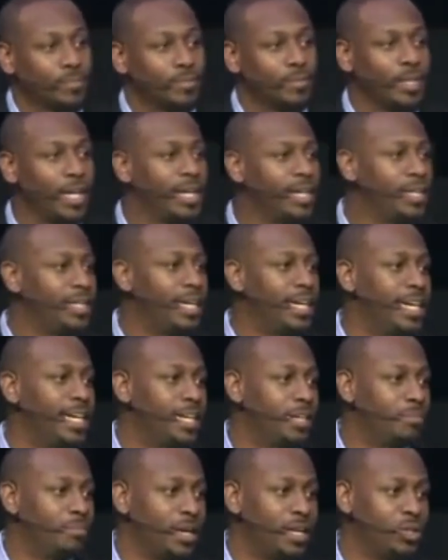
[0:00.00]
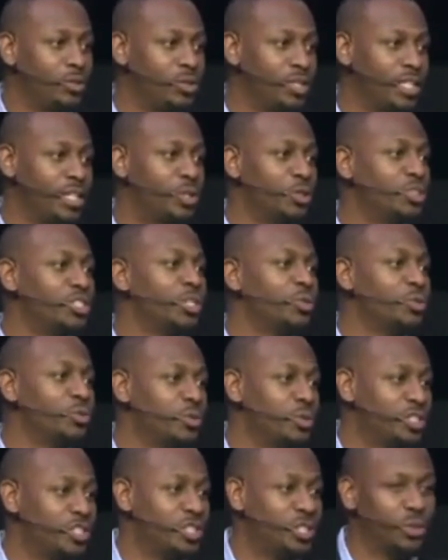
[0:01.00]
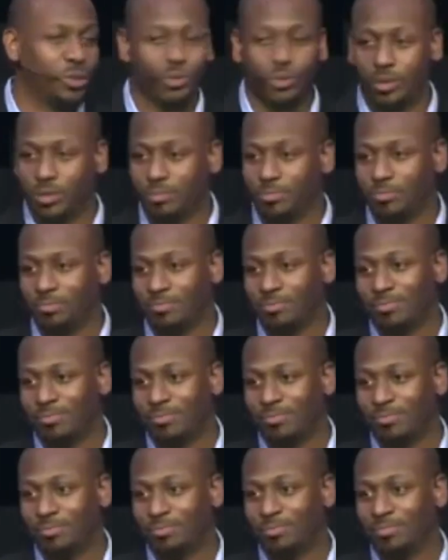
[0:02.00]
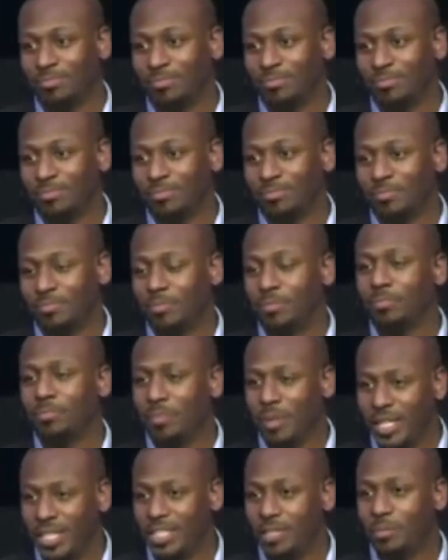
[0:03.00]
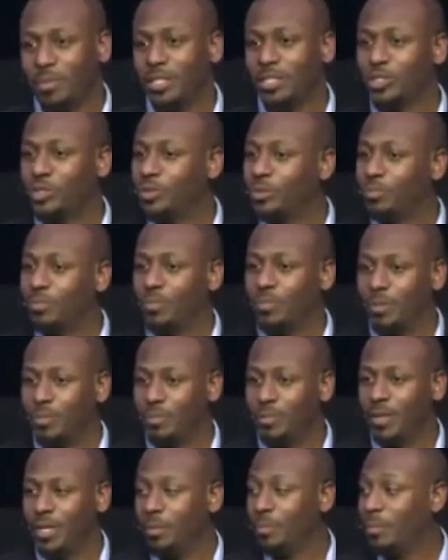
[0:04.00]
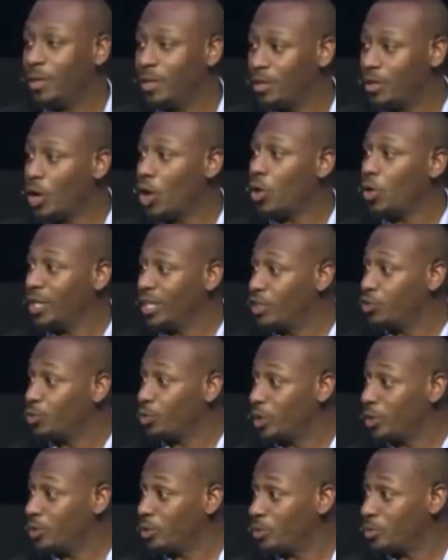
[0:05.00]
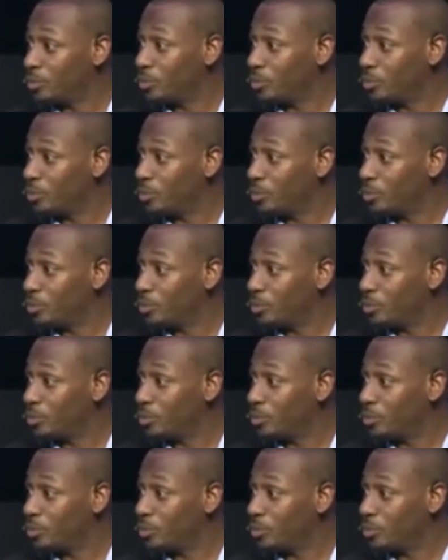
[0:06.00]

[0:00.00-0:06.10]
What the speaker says: Indeed, may you see your children's children. Peace be upon all Israel.